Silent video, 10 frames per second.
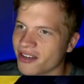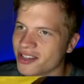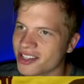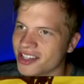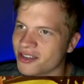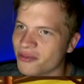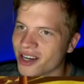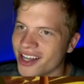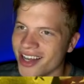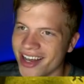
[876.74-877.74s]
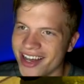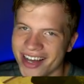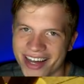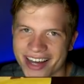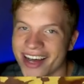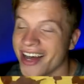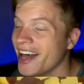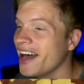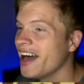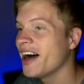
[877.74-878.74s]
That was a good one.
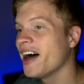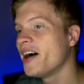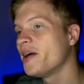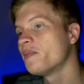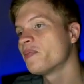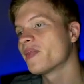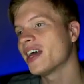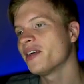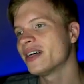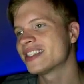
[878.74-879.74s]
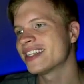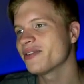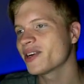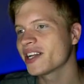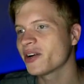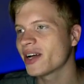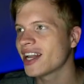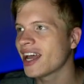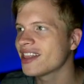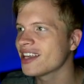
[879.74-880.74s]
Anyways, I think we're going to go ahead
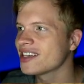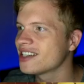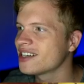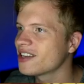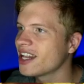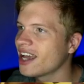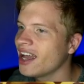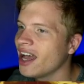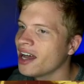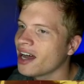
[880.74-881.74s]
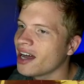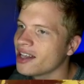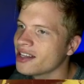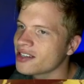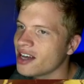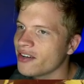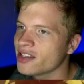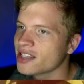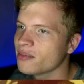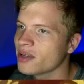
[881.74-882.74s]
and end things here today. There's
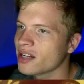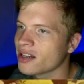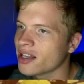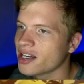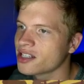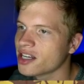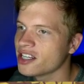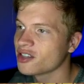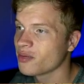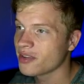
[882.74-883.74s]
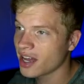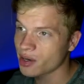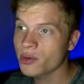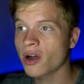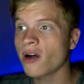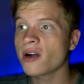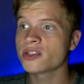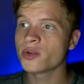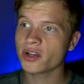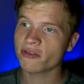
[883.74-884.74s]
obviously been a lot of changes. We've got new
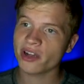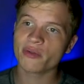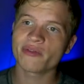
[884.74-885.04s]
cars going around.